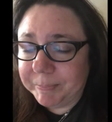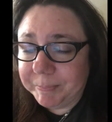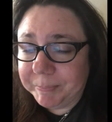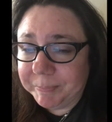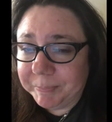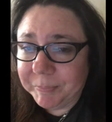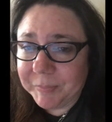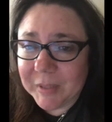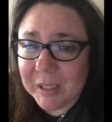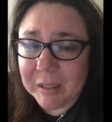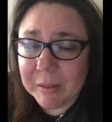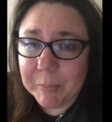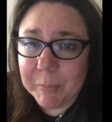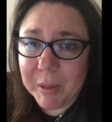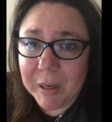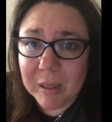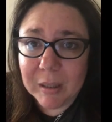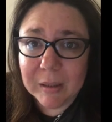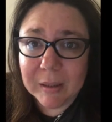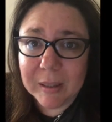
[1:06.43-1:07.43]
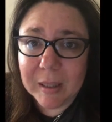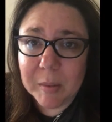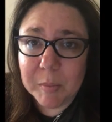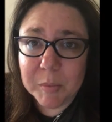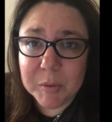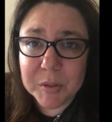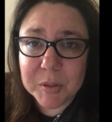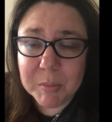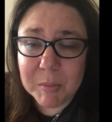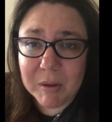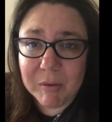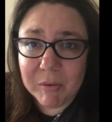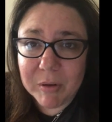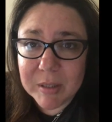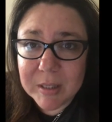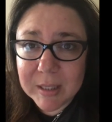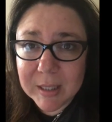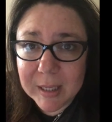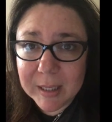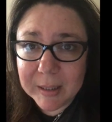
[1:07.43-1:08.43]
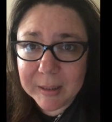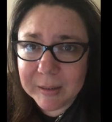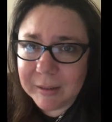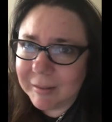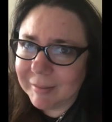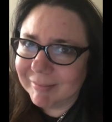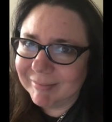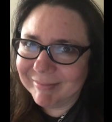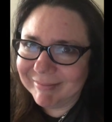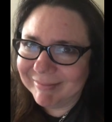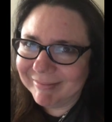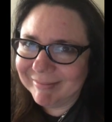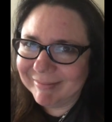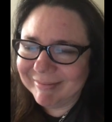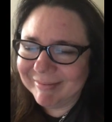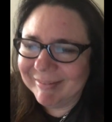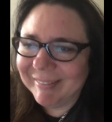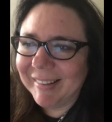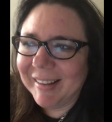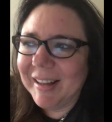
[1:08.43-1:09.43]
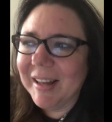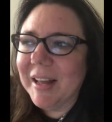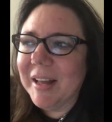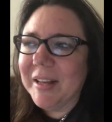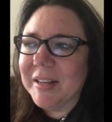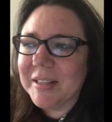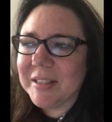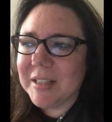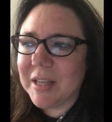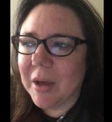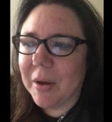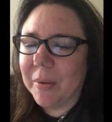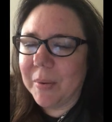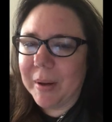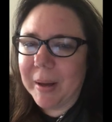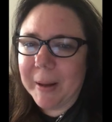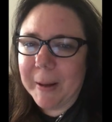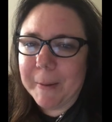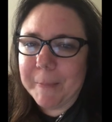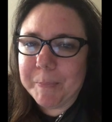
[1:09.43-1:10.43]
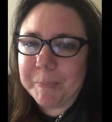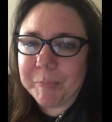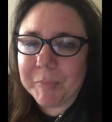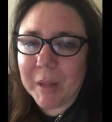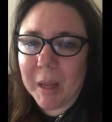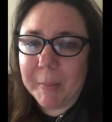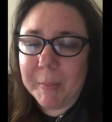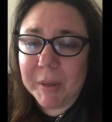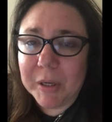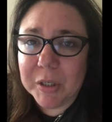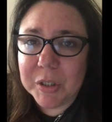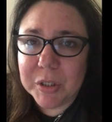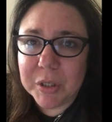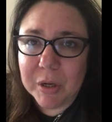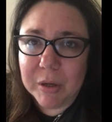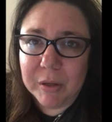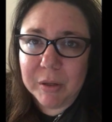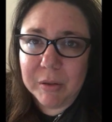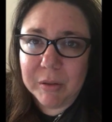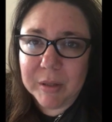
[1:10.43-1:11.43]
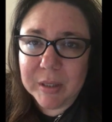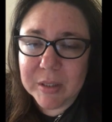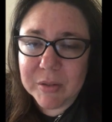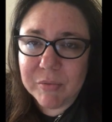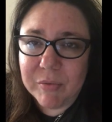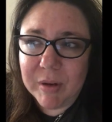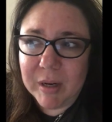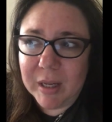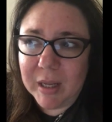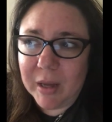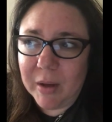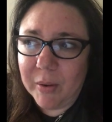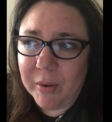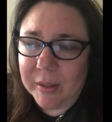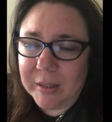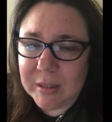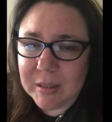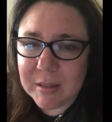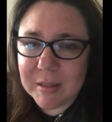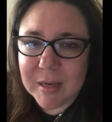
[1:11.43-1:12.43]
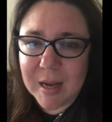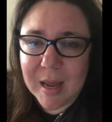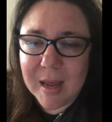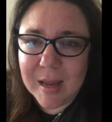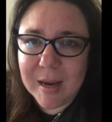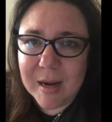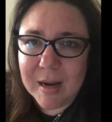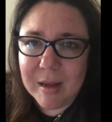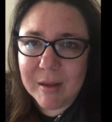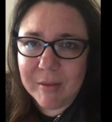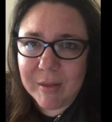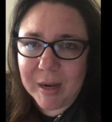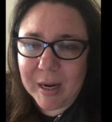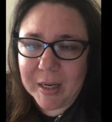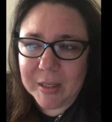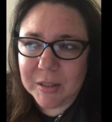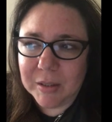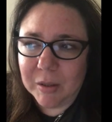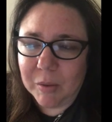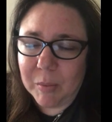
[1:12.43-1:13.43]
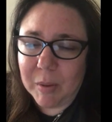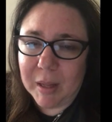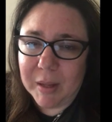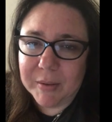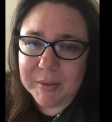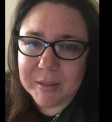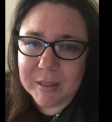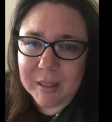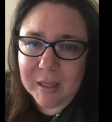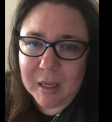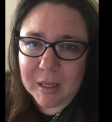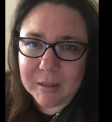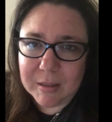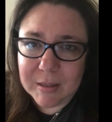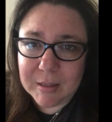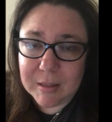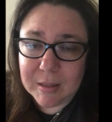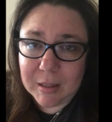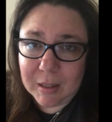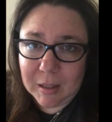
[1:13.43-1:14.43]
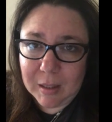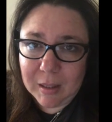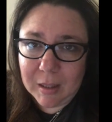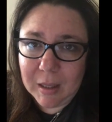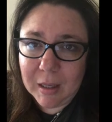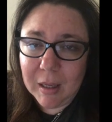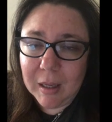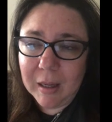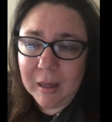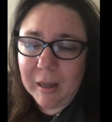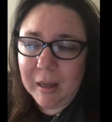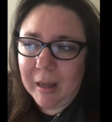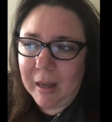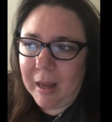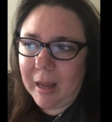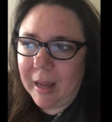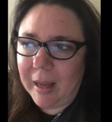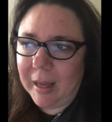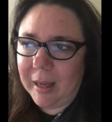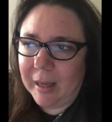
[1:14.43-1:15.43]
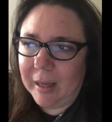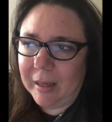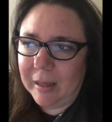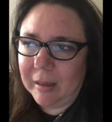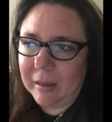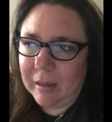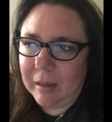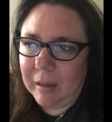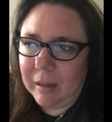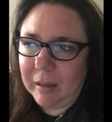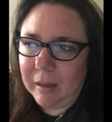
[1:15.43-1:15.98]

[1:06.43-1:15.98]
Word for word: and apparently I'm losing my voice again so um, I'm gonna show you this video instead that I took while I was in Kansas City and